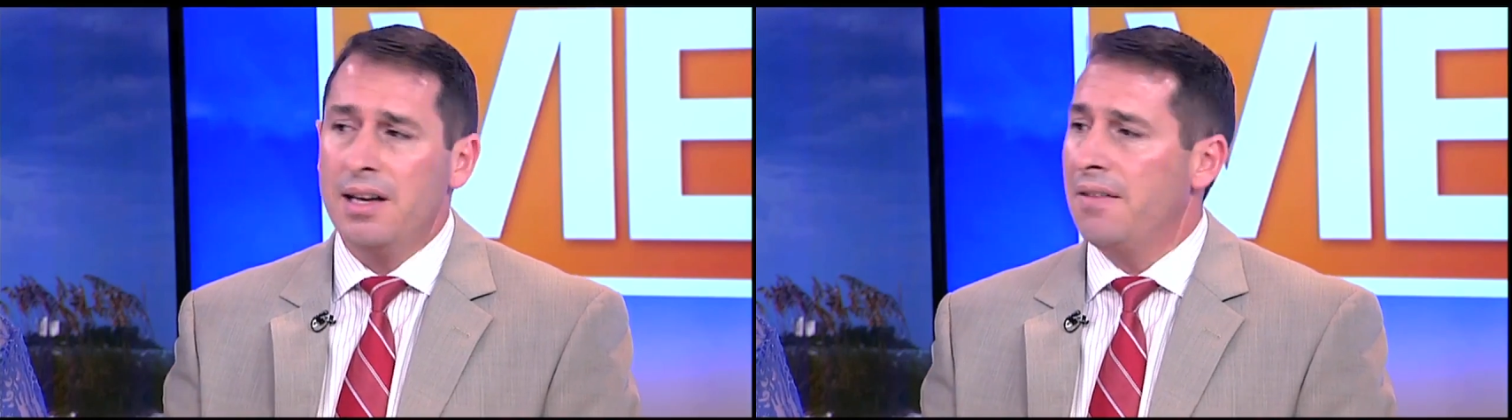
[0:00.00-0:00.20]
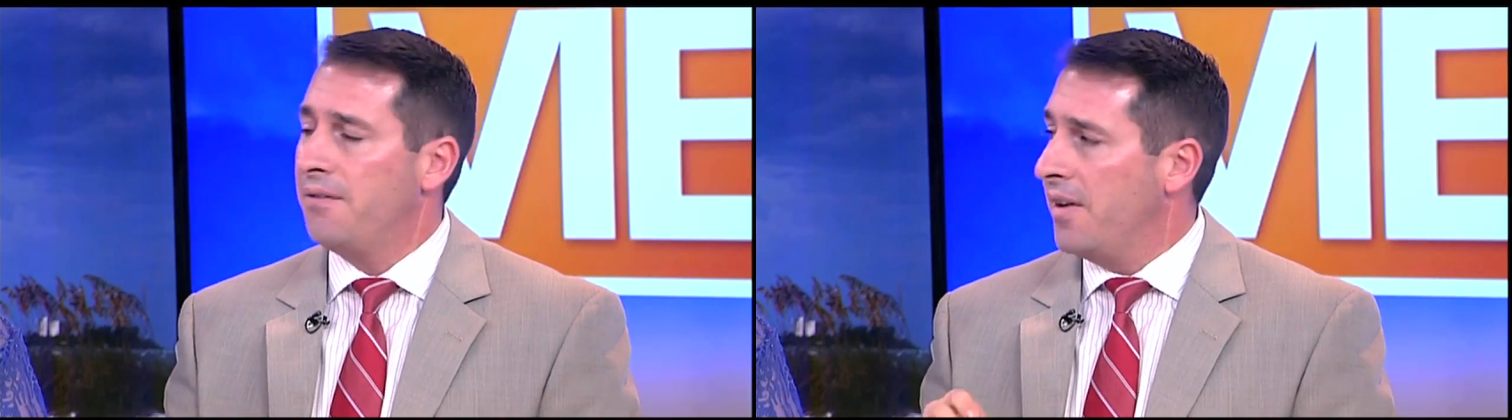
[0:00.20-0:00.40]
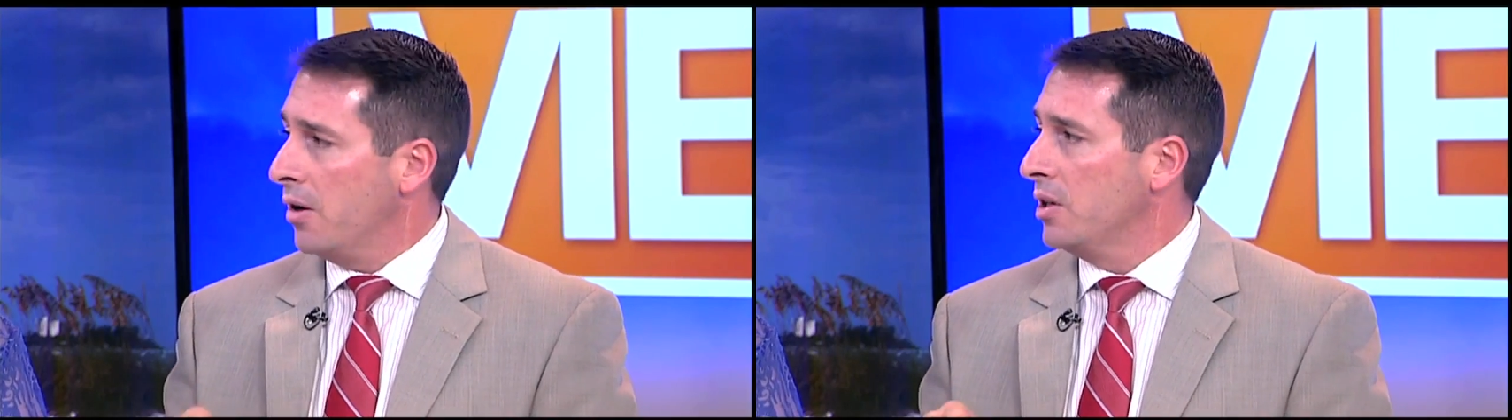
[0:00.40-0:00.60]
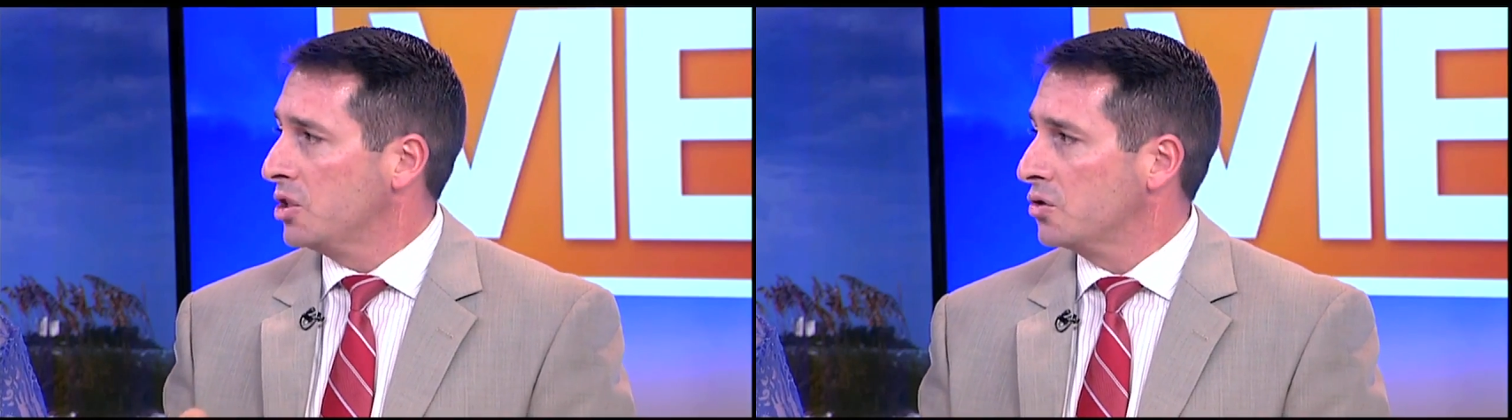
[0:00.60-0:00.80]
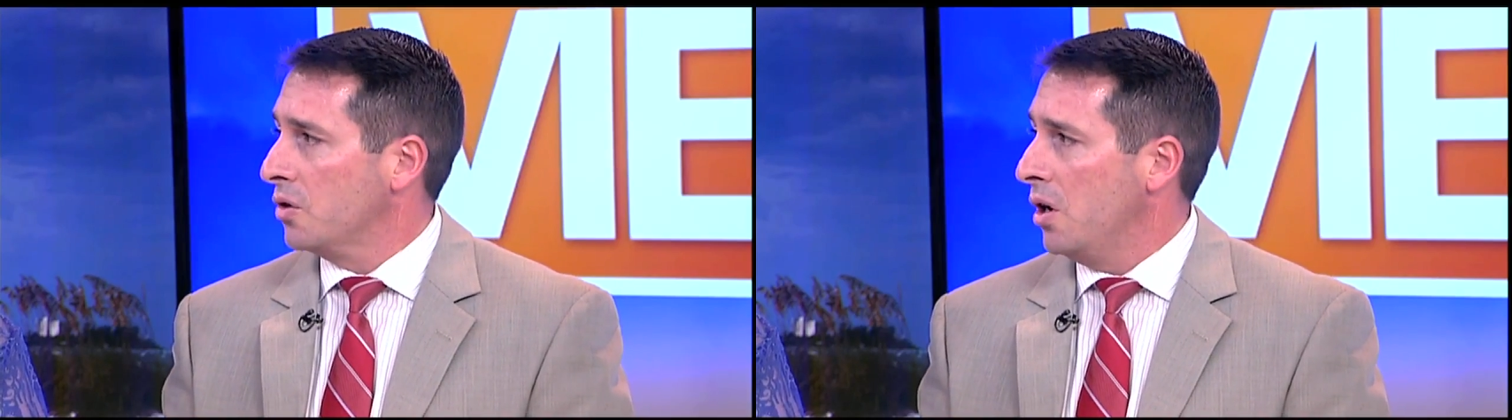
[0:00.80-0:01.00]
yet very
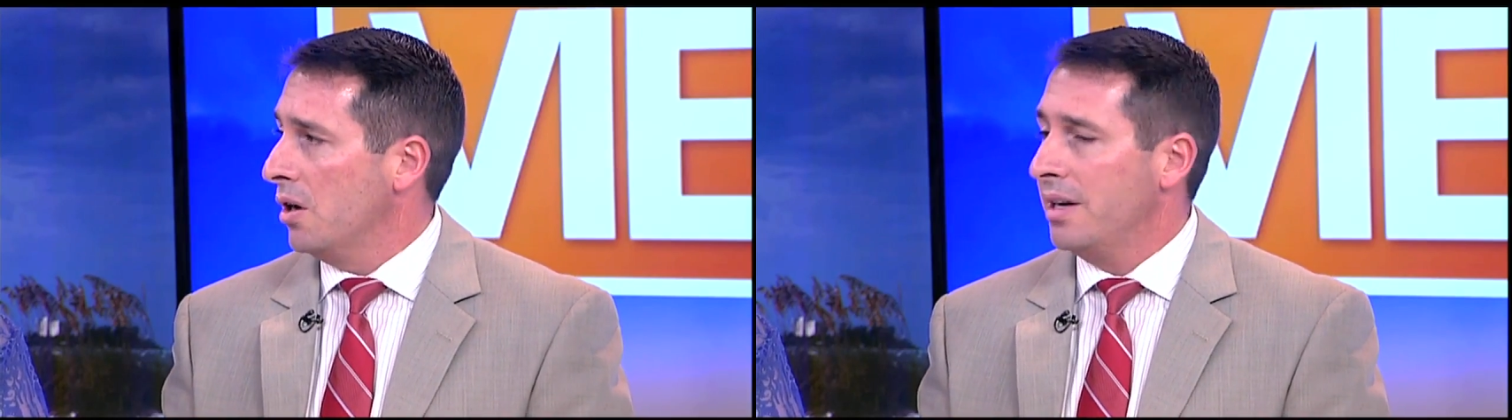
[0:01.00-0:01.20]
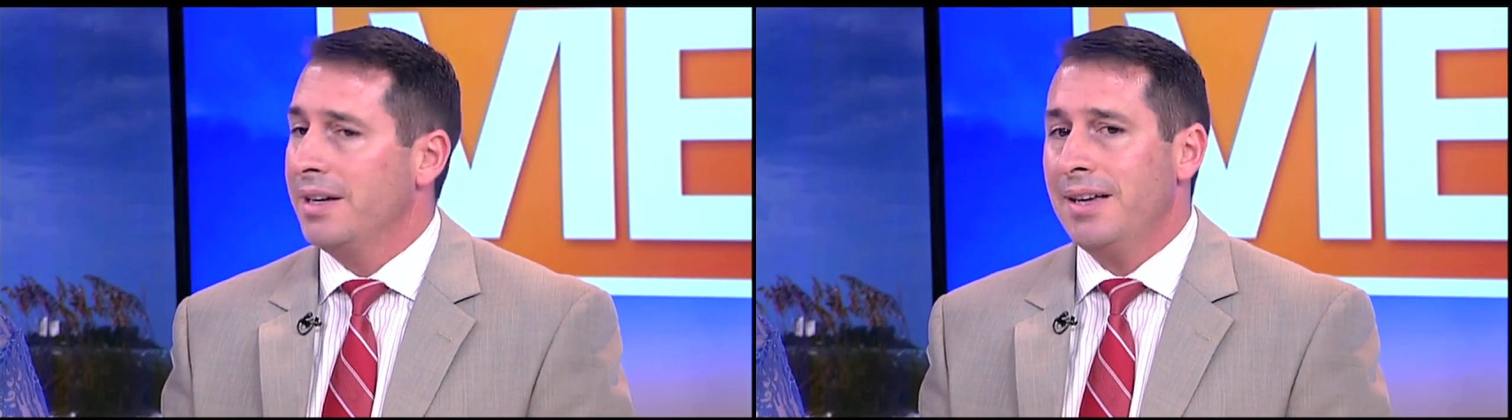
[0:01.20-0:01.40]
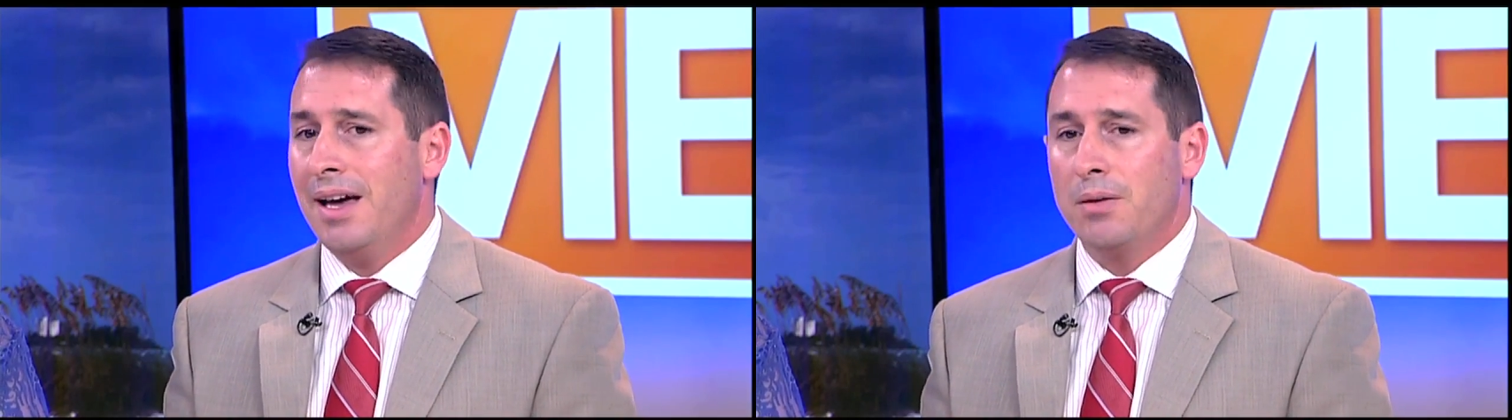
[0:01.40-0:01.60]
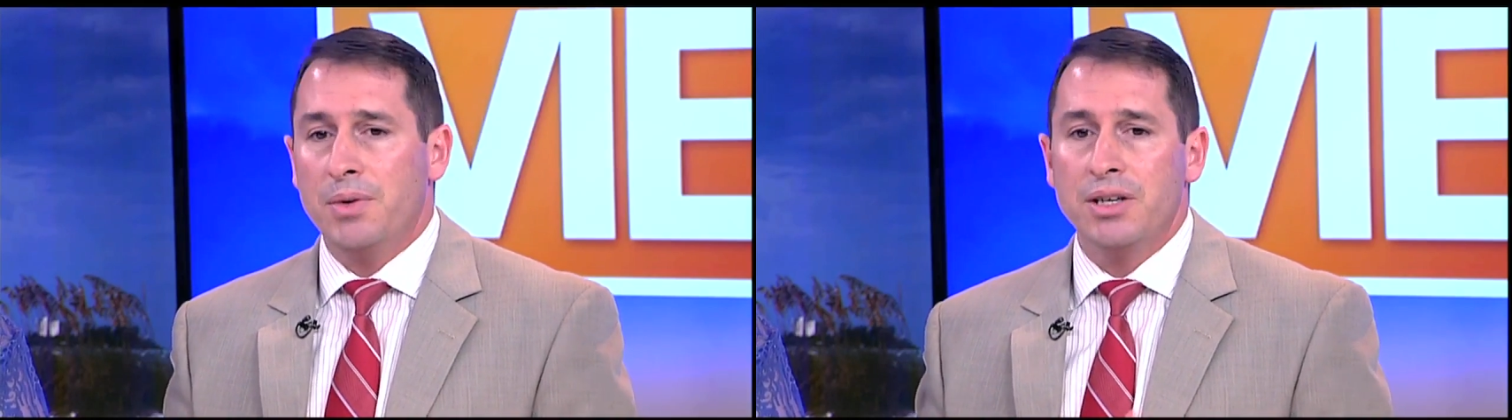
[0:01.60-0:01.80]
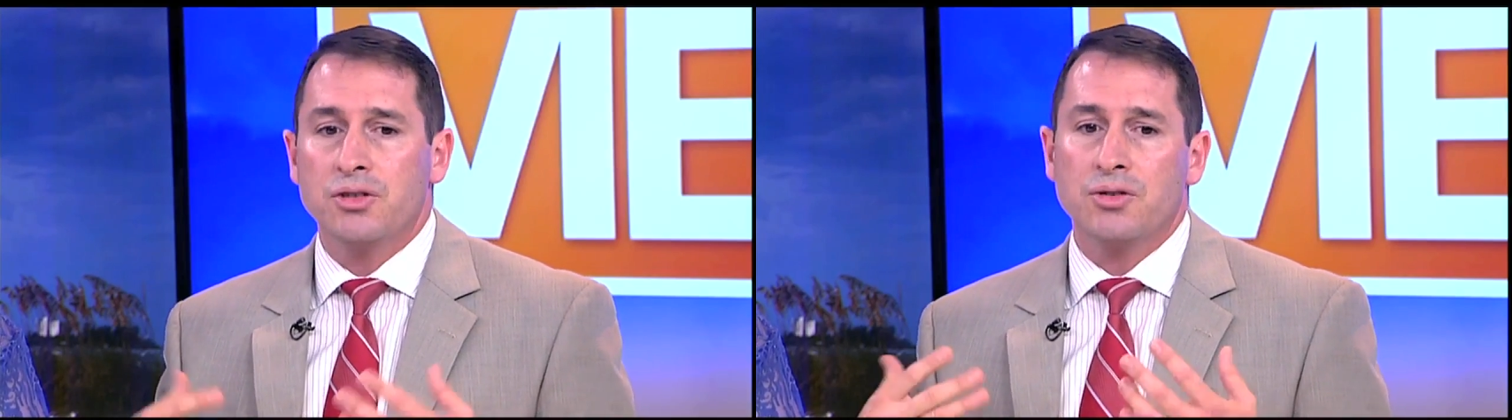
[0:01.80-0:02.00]
strong. And again,
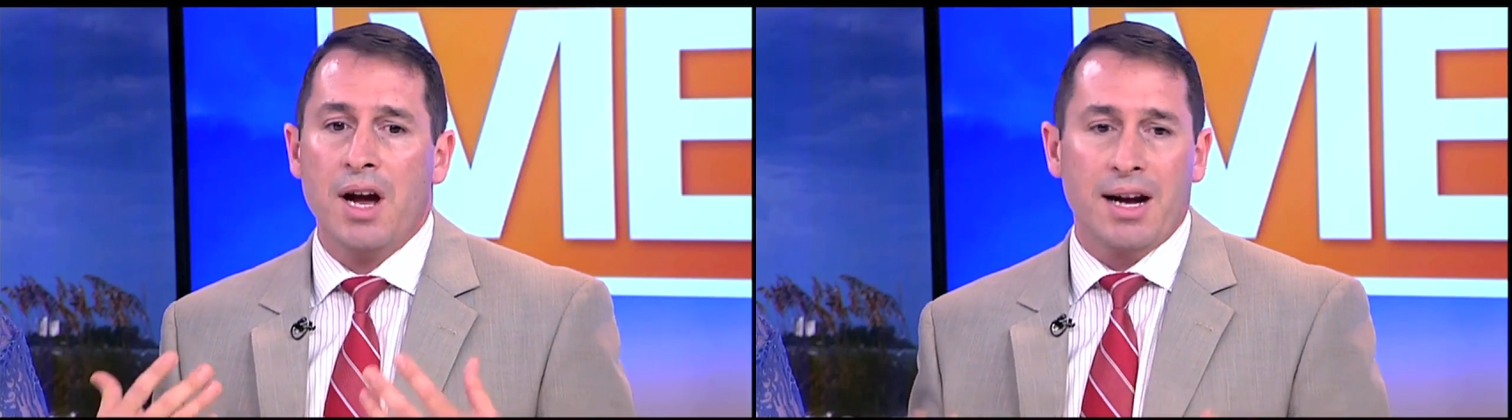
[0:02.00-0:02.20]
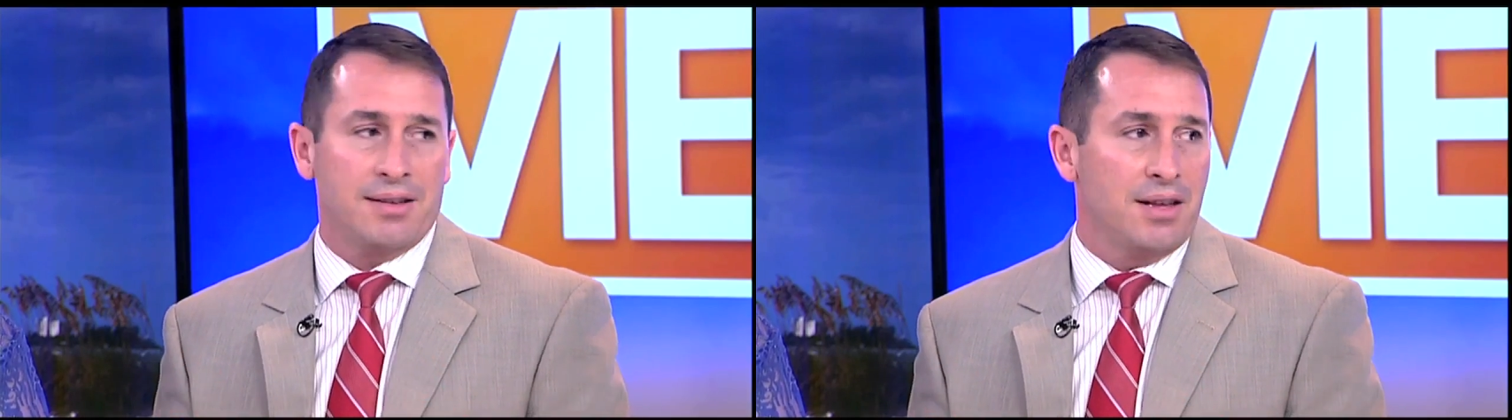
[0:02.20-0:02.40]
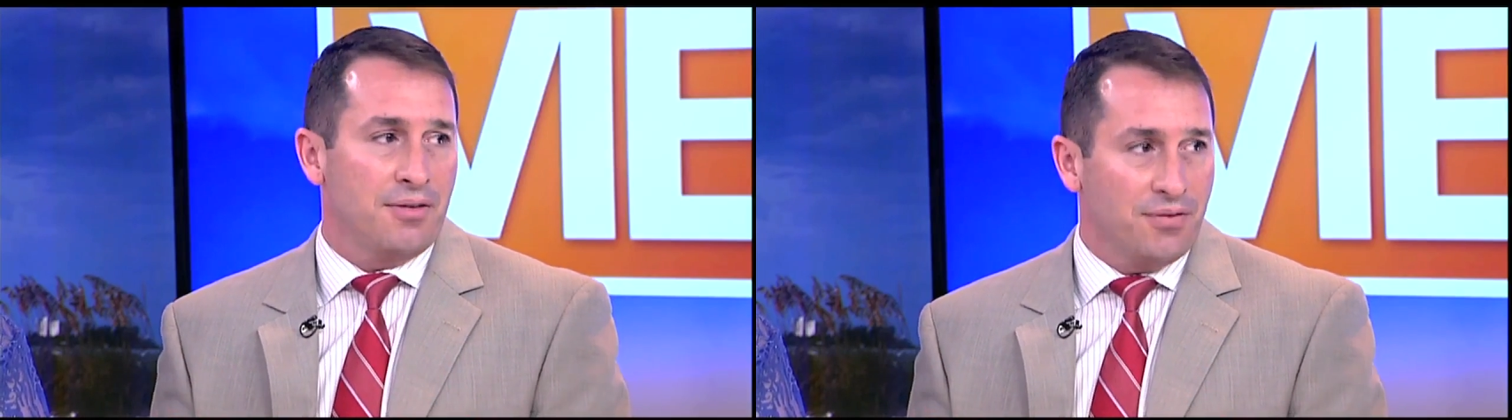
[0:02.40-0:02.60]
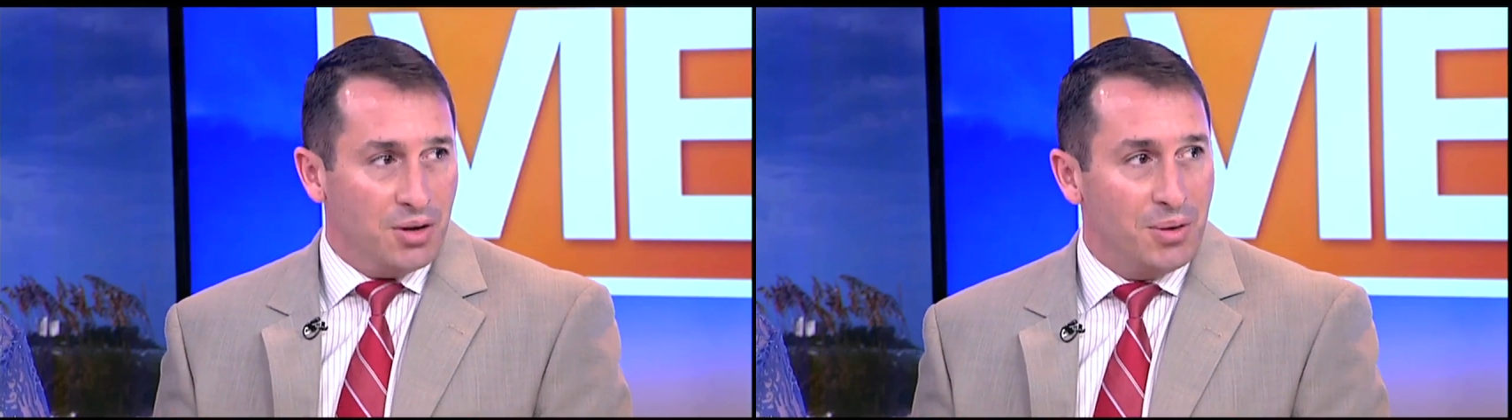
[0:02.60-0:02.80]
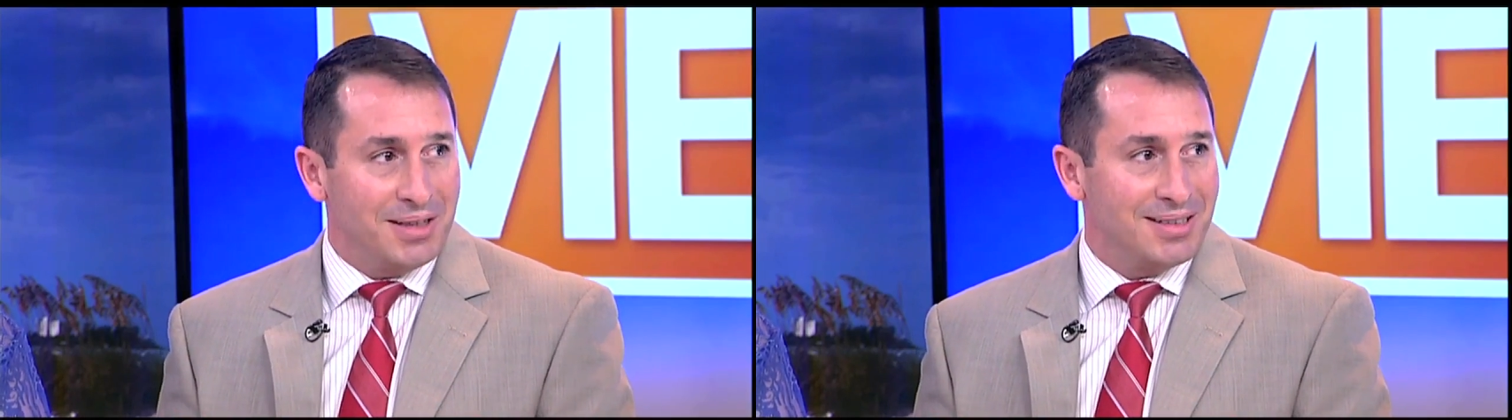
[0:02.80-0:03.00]
we attract the
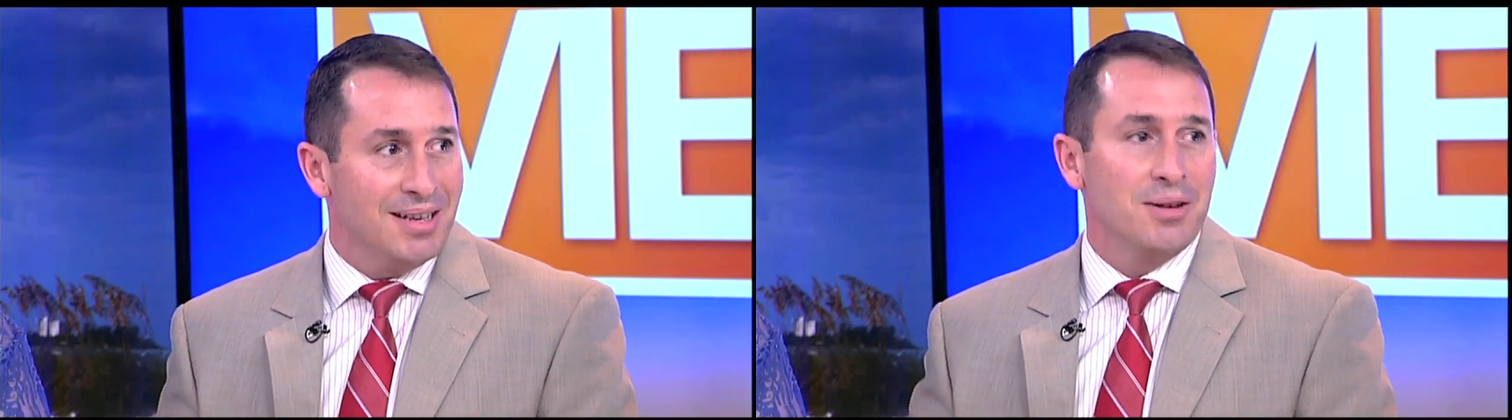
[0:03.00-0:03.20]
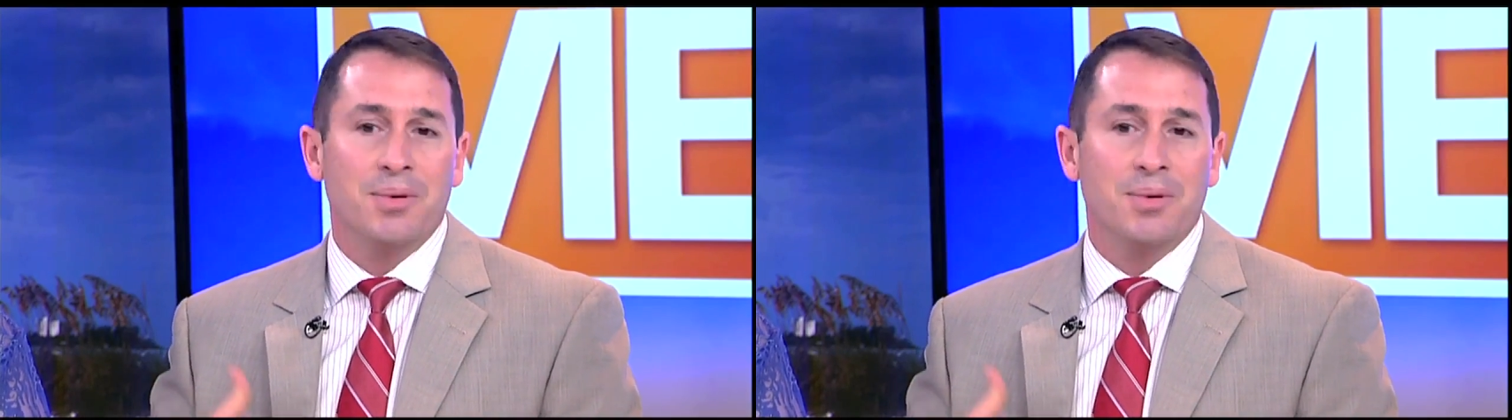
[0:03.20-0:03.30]
affluent.